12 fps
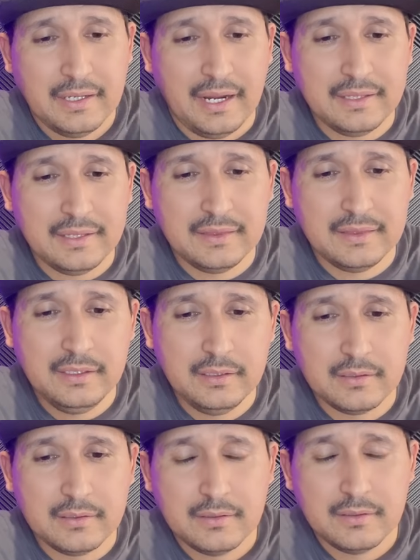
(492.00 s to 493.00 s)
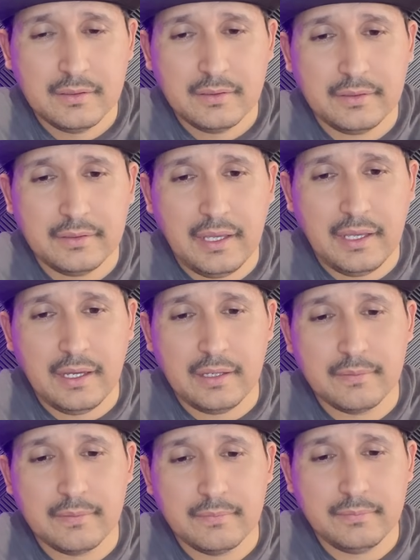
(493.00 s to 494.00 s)
I think
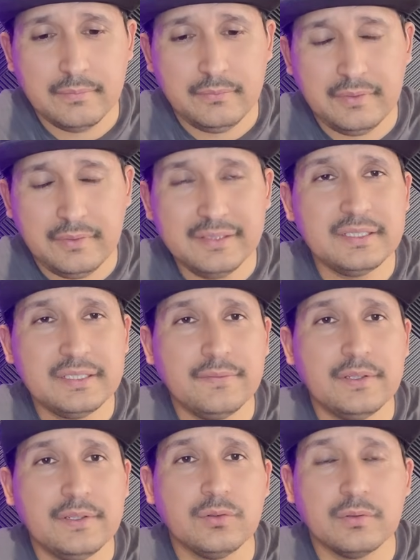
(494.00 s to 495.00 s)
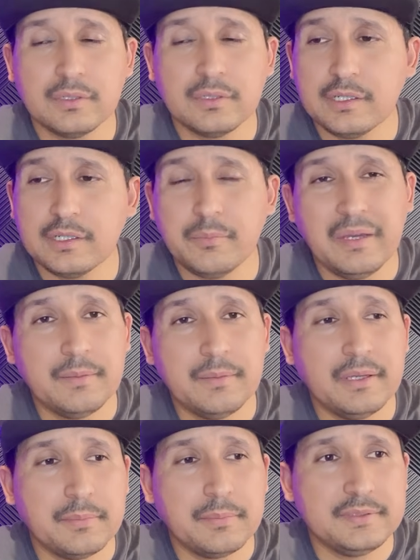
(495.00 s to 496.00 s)
that this individual, Gunner, made a
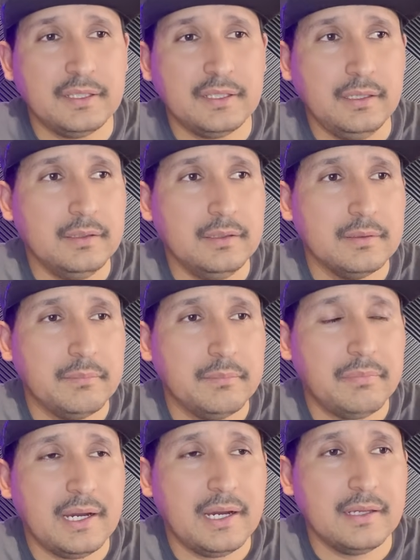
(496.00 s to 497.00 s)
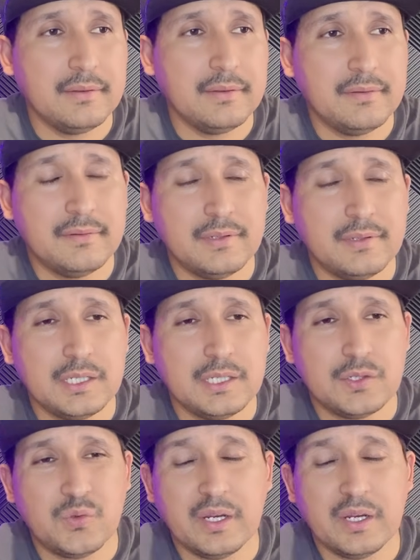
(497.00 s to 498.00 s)
big mistake by
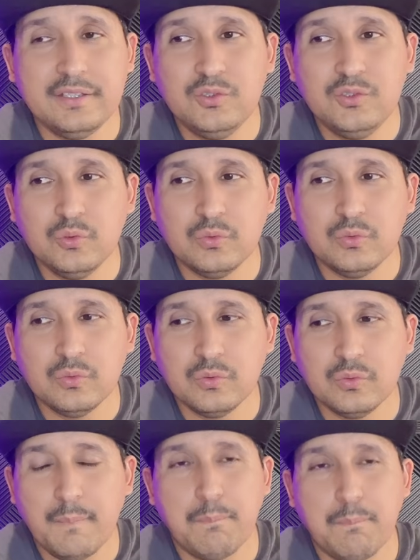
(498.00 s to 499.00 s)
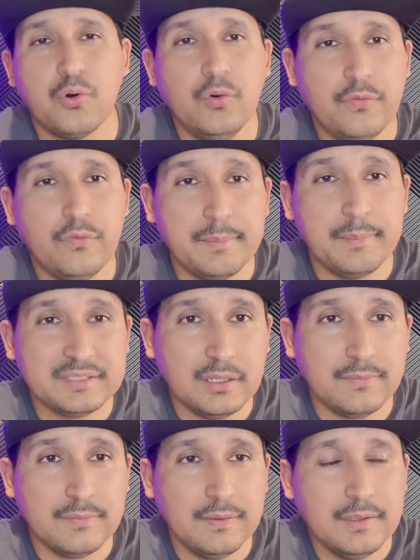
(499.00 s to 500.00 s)
trying to prove
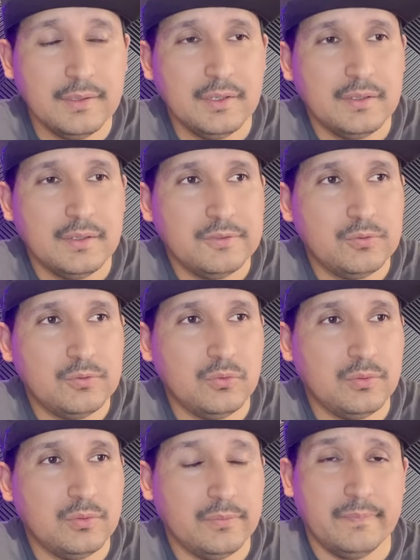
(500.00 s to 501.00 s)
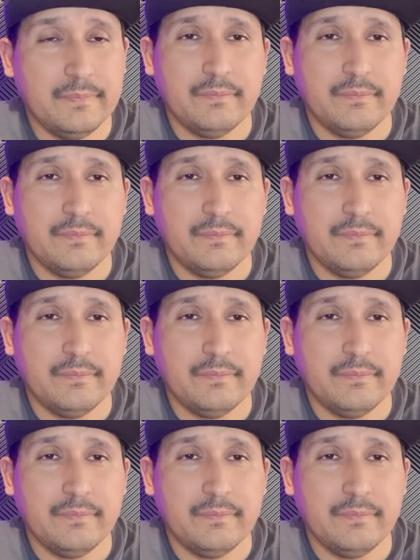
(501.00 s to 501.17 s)
himself to